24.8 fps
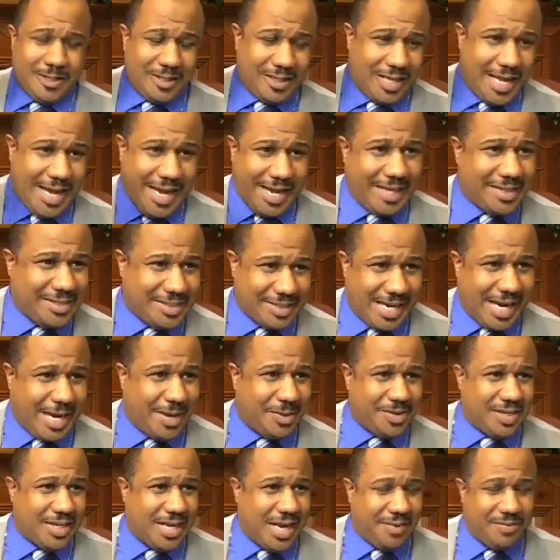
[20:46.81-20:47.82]
lash
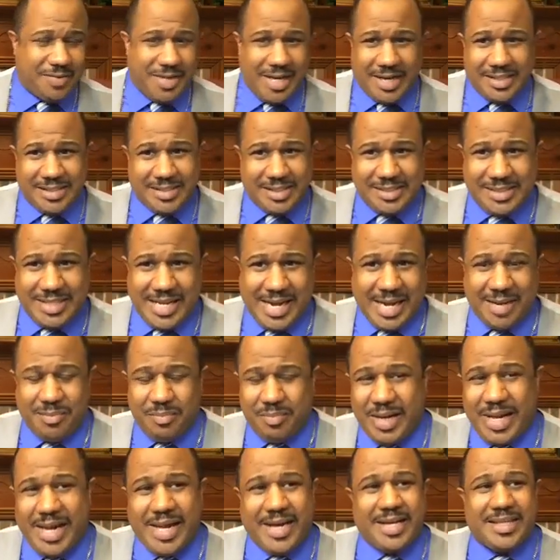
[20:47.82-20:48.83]
out and I've got to
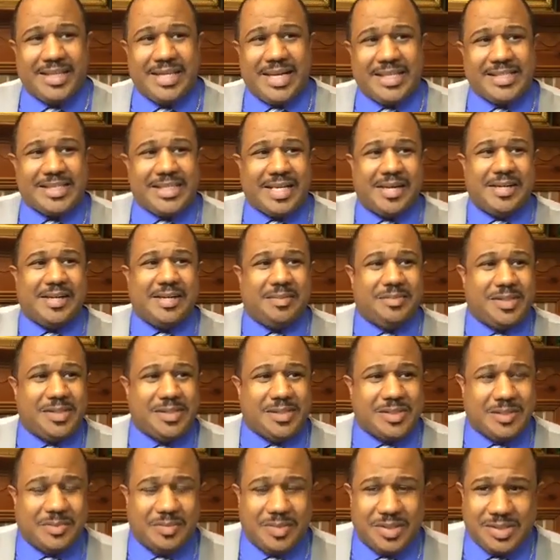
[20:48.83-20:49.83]
attack back. And that's how come
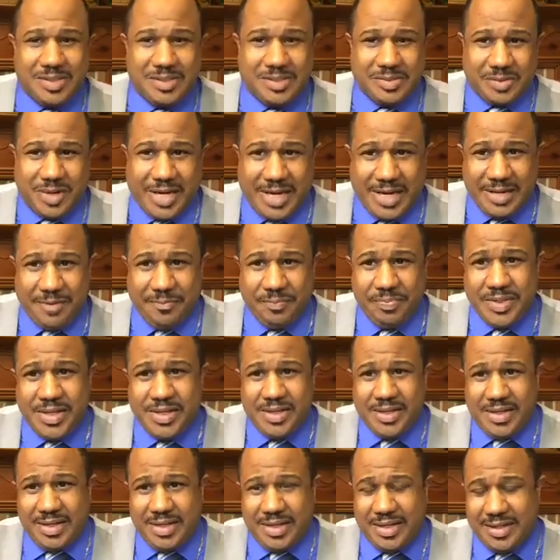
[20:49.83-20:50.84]
there's so much strife
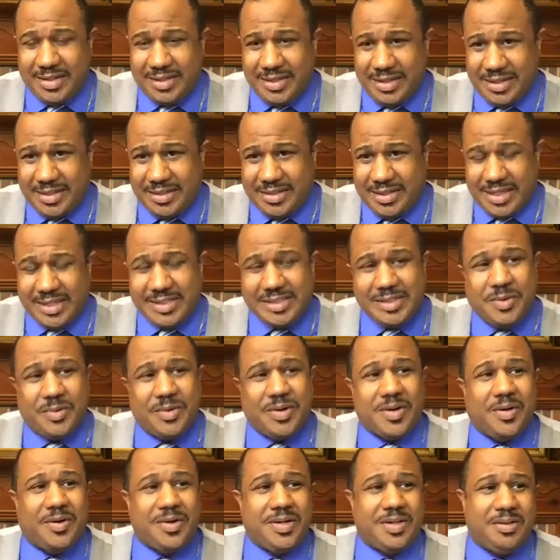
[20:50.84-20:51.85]
and, and things
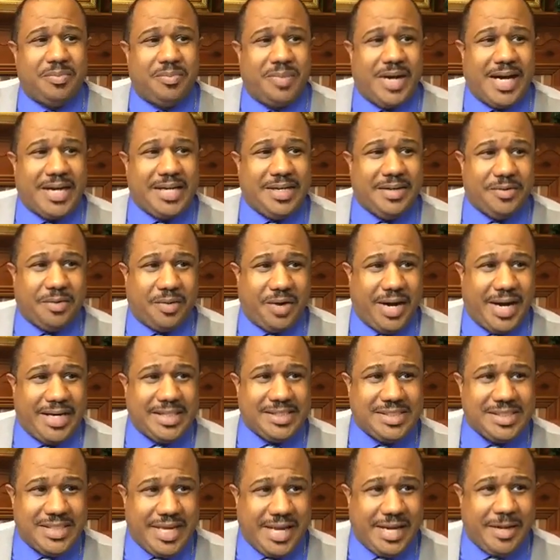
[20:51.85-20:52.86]
going on in the body of
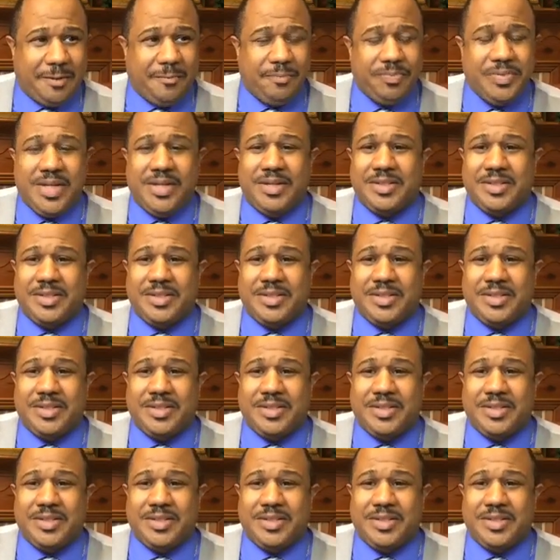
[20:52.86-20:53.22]
Christ now.